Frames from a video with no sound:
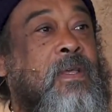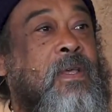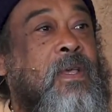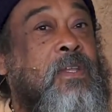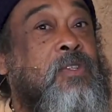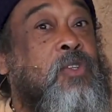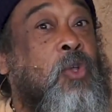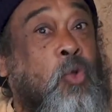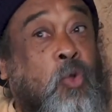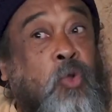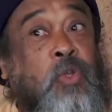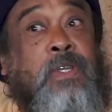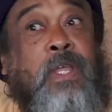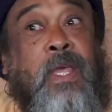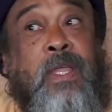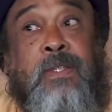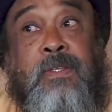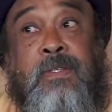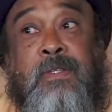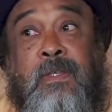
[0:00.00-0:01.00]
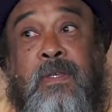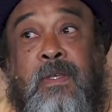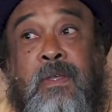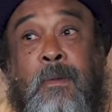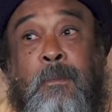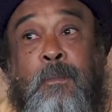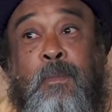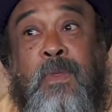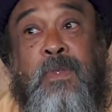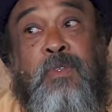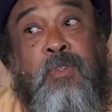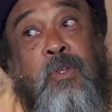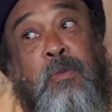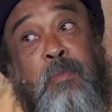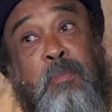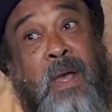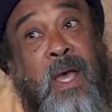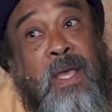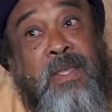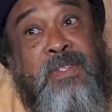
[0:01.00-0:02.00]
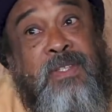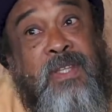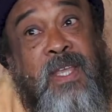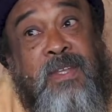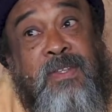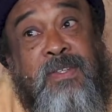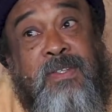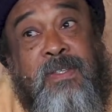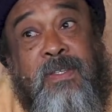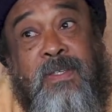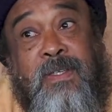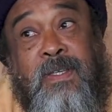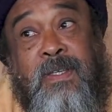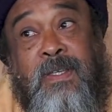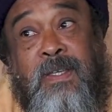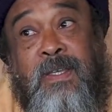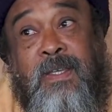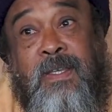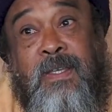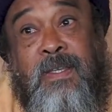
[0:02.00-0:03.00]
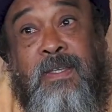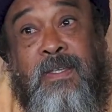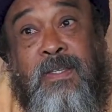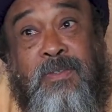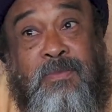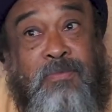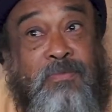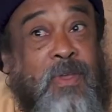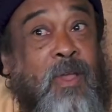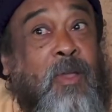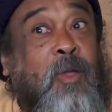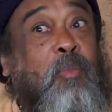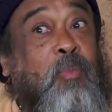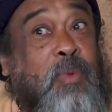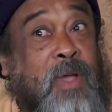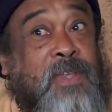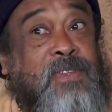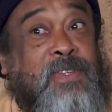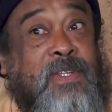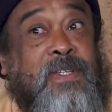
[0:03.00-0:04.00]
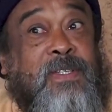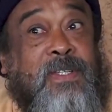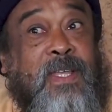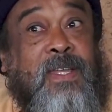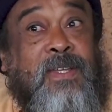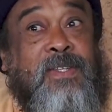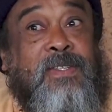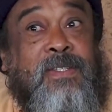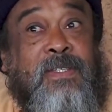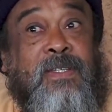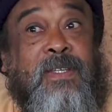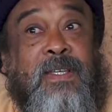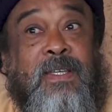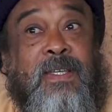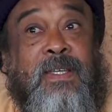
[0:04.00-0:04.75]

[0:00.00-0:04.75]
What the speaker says: It's a good tense. It's not past tense. It's very present tense.